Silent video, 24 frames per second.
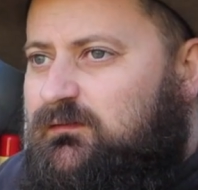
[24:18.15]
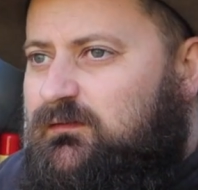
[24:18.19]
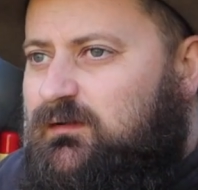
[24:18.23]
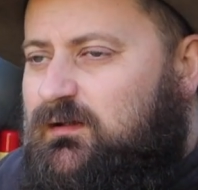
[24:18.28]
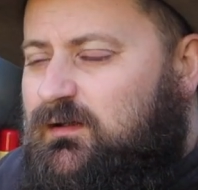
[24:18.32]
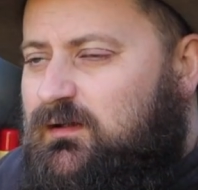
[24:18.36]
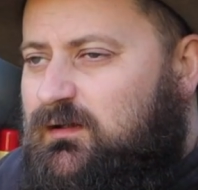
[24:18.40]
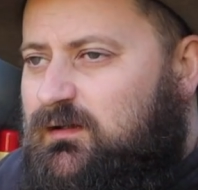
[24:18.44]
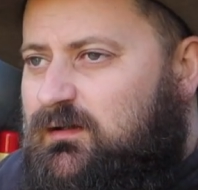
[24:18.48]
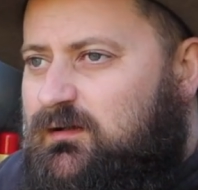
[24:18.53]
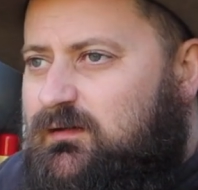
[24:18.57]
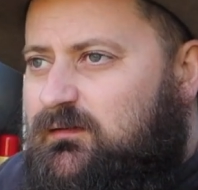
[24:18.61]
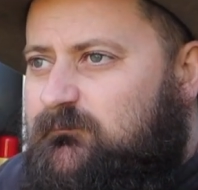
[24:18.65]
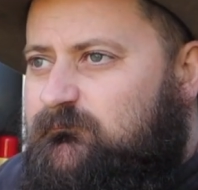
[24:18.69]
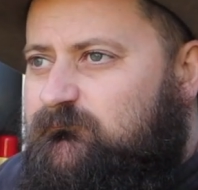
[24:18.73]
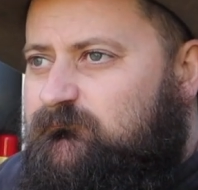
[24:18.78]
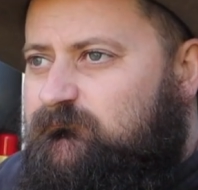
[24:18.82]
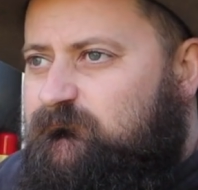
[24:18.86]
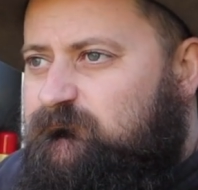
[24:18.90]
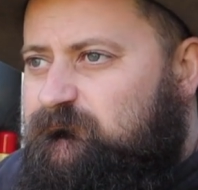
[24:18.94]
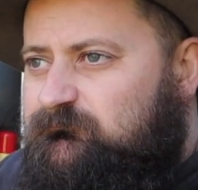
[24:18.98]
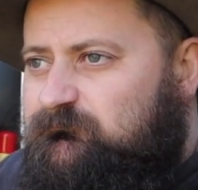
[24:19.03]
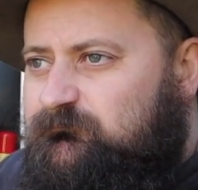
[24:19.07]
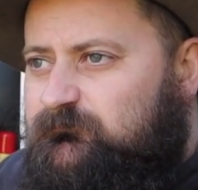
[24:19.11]
And
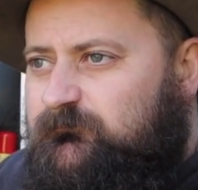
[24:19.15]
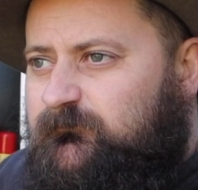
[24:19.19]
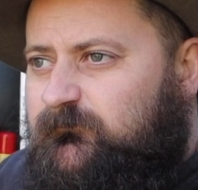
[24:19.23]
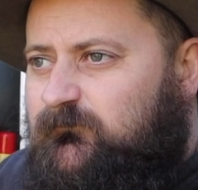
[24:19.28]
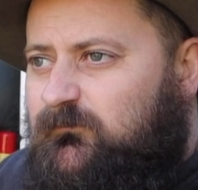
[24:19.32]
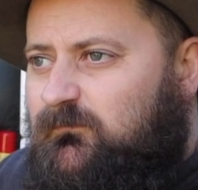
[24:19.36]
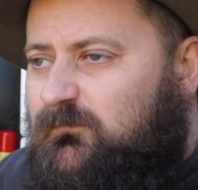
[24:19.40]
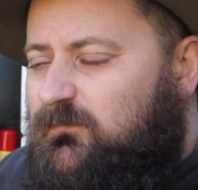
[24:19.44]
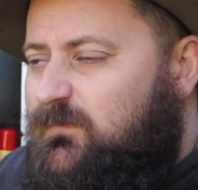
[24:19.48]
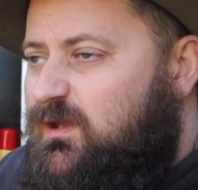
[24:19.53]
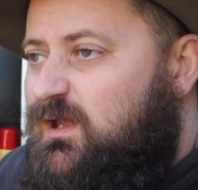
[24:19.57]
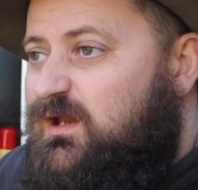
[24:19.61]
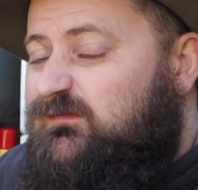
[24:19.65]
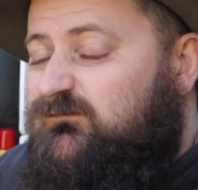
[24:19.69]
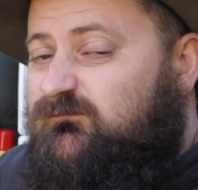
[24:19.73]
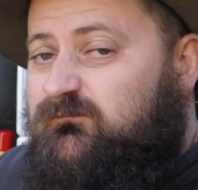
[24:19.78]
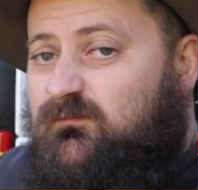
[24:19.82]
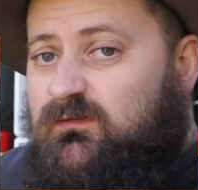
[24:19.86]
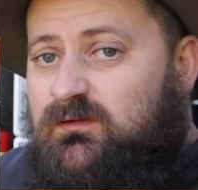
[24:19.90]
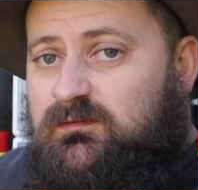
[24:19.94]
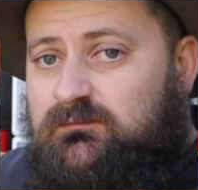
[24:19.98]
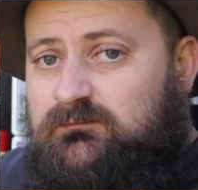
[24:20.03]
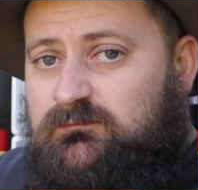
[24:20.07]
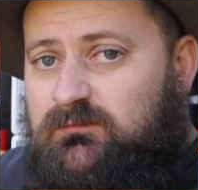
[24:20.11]
it's
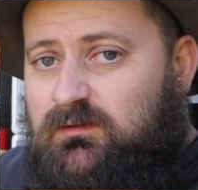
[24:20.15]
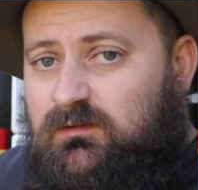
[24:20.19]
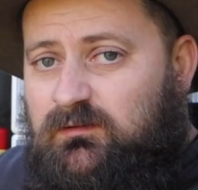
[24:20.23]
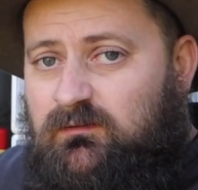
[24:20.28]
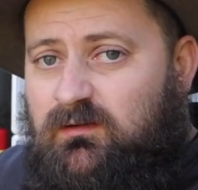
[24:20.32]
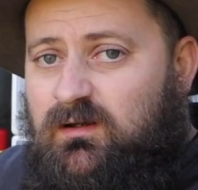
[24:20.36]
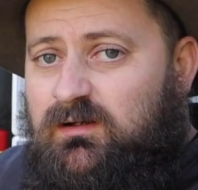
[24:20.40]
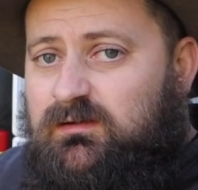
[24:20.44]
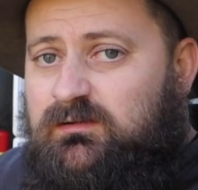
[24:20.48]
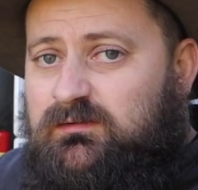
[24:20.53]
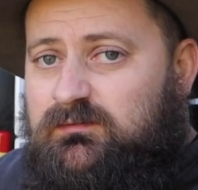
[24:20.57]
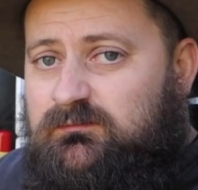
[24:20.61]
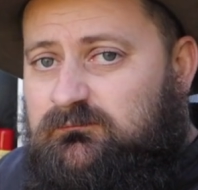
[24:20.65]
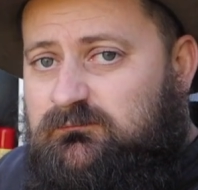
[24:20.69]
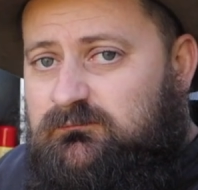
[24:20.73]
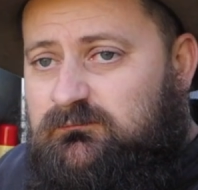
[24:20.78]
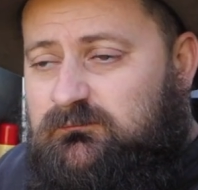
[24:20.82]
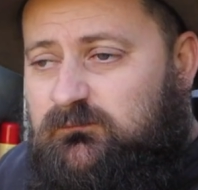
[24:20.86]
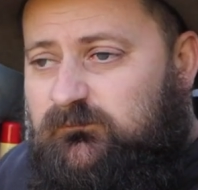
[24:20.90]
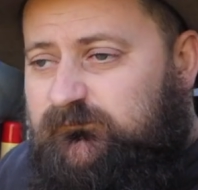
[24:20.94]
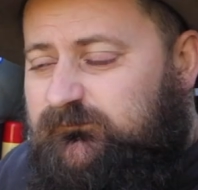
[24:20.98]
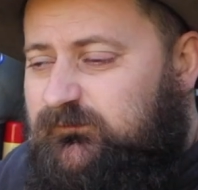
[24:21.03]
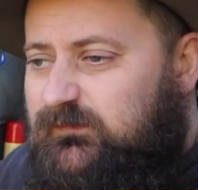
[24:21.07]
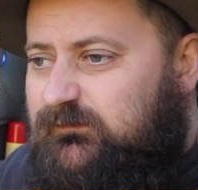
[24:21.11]
fine, I like it.
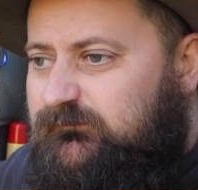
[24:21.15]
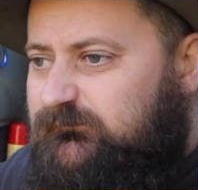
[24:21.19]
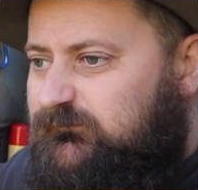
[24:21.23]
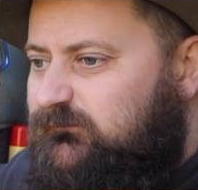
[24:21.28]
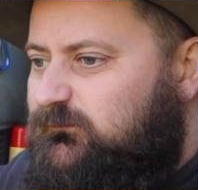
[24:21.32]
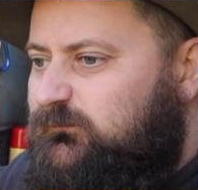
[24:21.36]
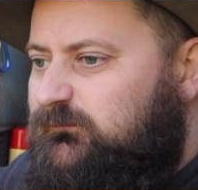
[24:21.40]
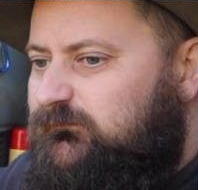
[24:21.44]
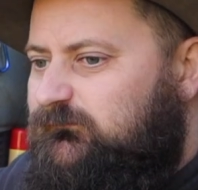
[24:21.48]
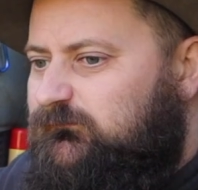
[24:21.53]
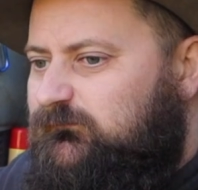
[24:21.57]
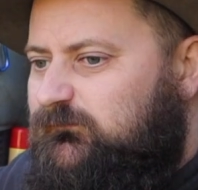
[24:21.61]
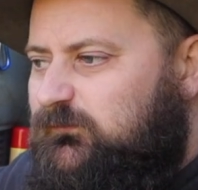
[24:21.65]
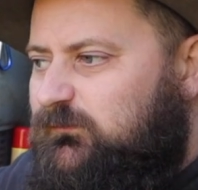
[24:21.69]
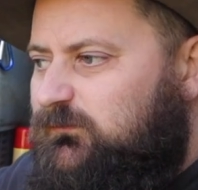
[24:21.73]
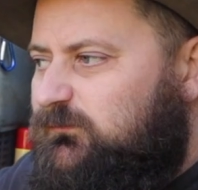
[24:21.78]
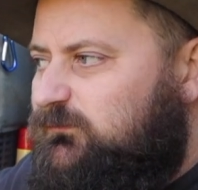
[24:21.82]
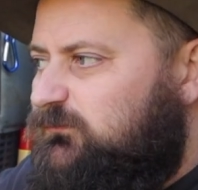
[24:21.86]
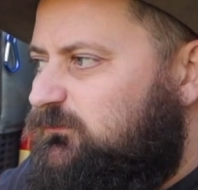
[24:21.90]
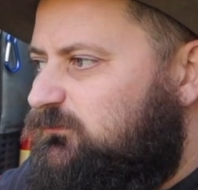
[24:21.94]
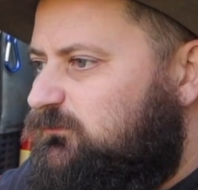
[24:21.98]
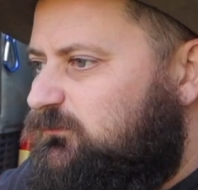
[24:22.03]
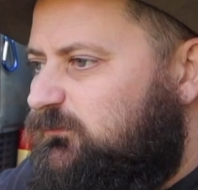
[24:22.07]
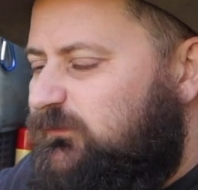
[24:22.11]
It was easy to
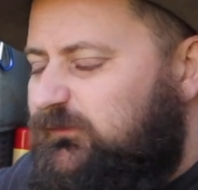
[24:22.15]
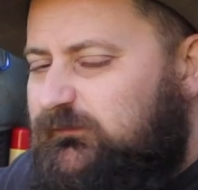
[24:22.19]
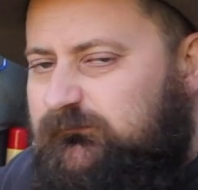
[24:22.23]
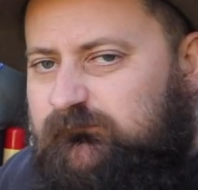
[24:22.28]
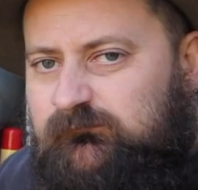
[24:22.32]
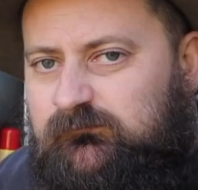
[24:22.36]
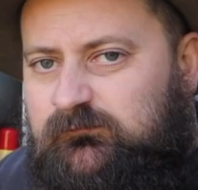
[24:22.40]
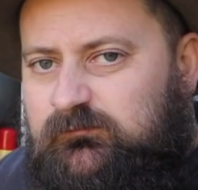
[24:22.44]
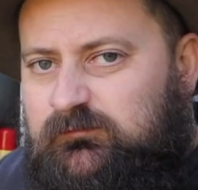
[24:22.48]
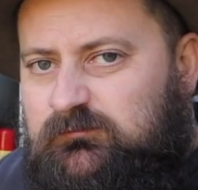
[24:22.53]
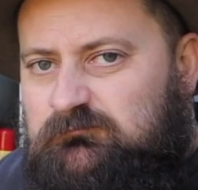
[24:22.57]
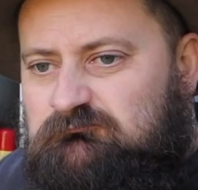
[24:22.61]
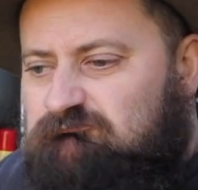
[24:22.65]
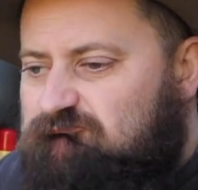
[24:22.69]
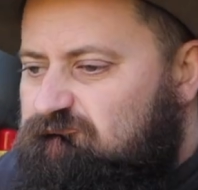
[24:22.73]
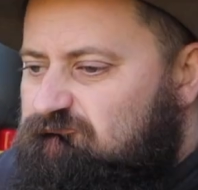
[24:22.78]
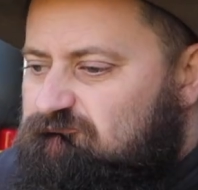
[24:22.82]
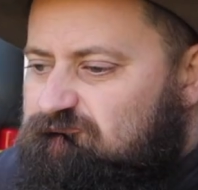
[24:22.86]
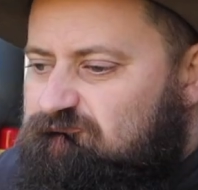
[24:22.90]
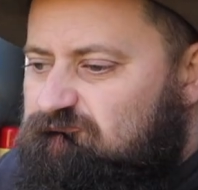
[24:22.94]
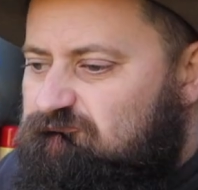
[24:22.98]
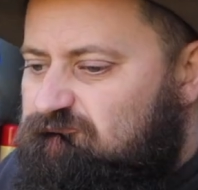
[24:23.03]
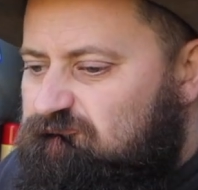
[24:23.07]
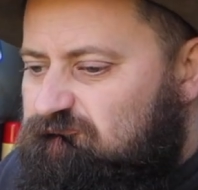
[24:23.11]
install, works good,
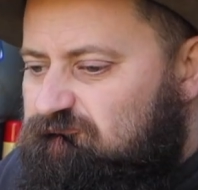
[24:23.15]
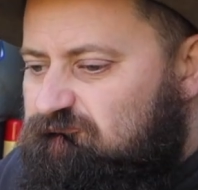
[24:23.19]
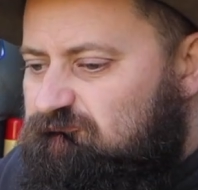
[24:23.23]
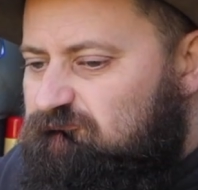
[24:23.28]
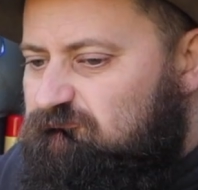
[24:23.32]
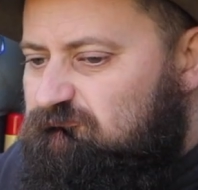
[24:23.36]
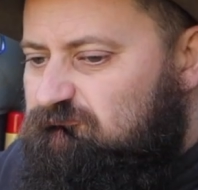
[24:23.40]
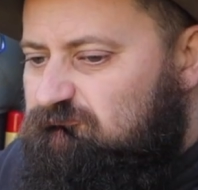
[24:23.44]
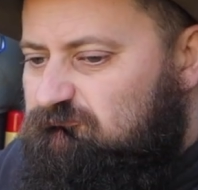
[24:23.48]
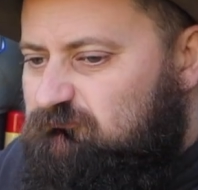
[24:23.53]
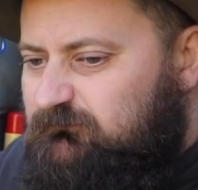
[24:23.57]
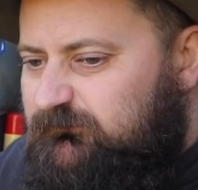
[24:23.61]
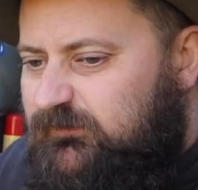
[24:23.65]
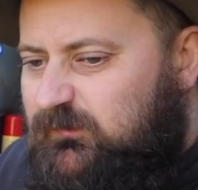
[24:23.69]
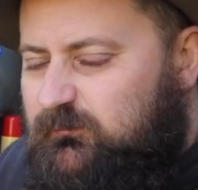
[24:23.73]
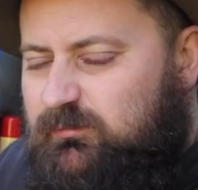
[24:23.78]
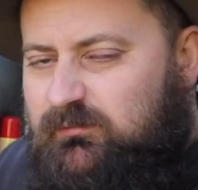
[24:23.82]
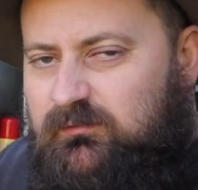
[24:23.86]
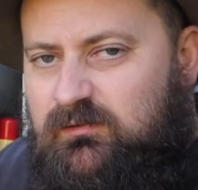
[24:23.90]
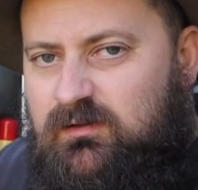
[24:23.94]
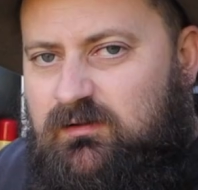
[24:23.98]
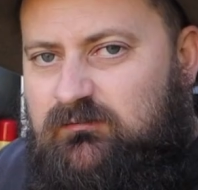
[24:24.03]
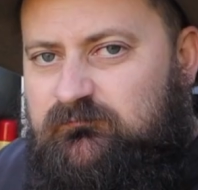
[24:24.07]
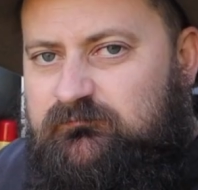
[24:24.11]

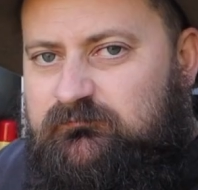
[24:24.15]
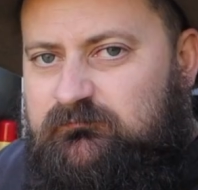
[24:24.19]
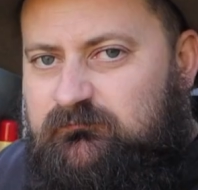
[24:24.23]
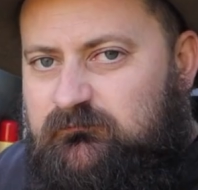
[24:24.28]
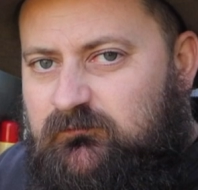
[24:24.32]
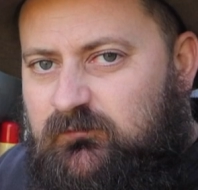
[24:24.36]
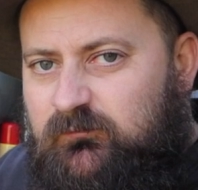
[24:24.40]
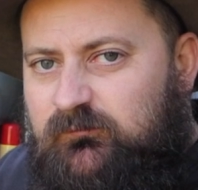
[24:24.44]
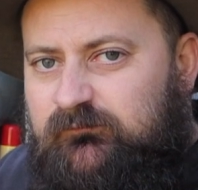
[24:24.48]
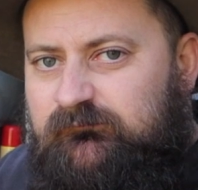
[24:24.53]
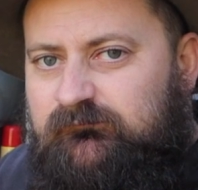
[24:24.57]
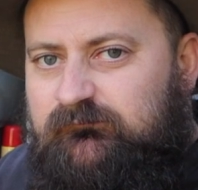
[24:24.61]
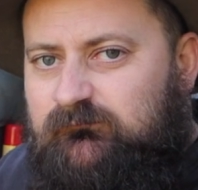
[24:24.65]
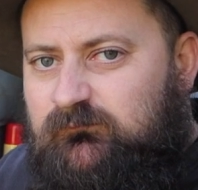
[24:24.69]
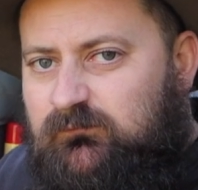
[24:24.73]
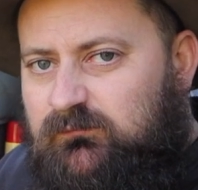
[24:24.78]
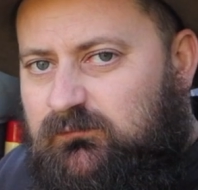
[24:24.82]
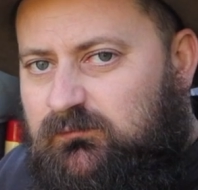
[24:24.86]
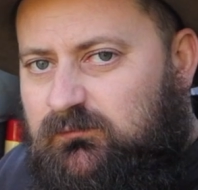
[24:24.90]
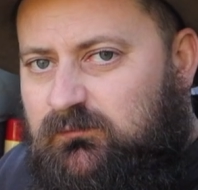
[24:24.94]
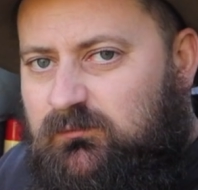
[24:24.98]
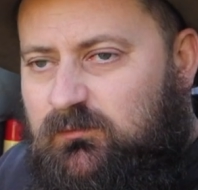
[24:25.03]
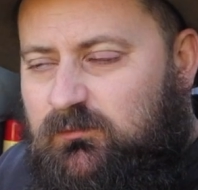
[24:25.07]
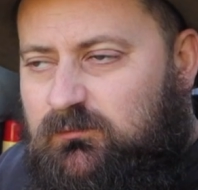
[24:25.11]
cheap enough, no issues with
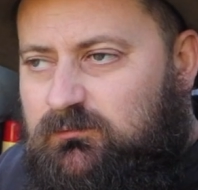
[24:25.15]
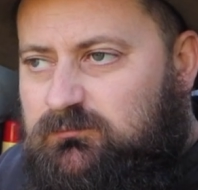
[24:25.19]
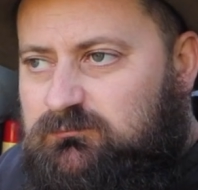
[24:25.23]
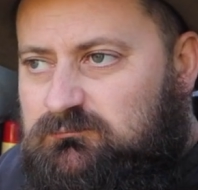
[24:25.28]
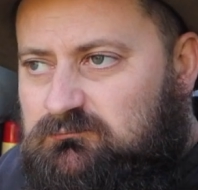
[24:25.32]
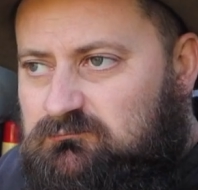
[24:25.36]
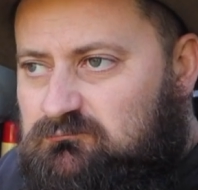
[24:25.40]
it at all.